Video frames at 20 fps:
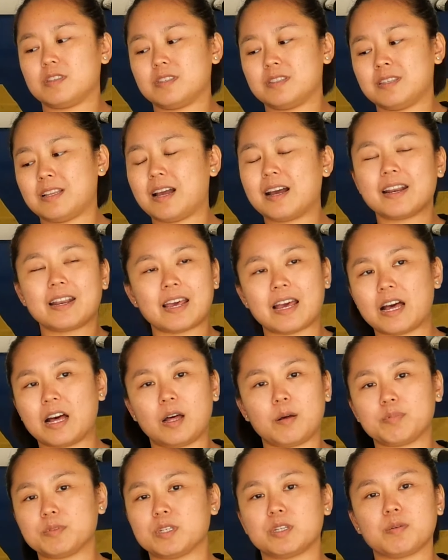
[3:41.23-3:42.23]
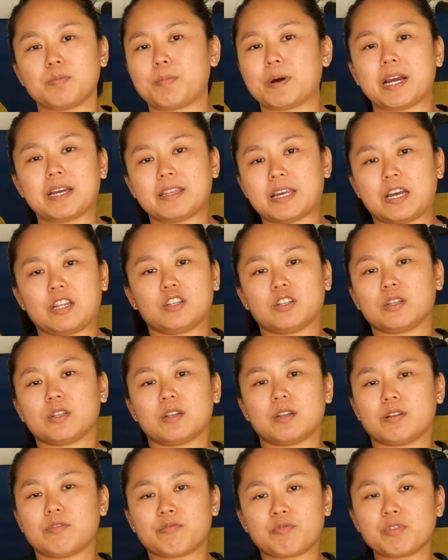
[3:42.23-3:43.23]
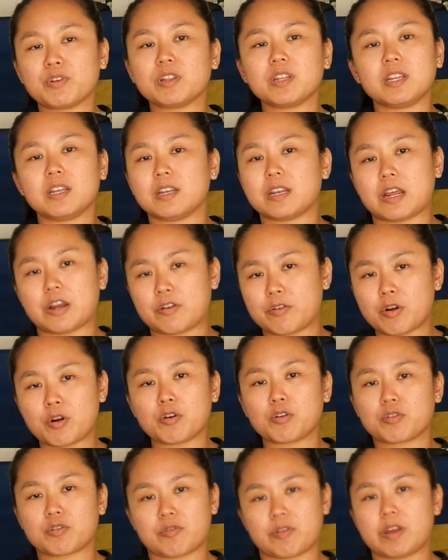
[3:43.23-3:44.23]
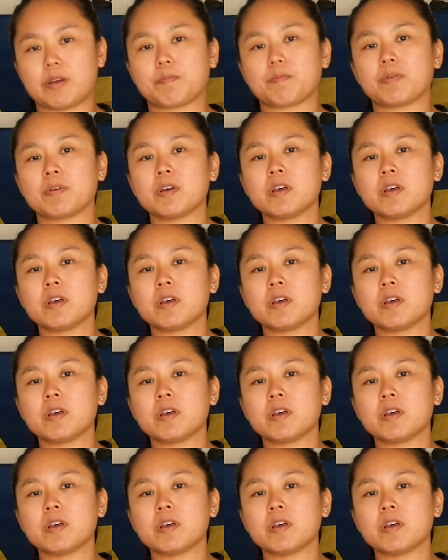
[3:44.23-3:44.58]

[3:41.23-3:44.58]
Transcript: Not helped by that really narrow grip,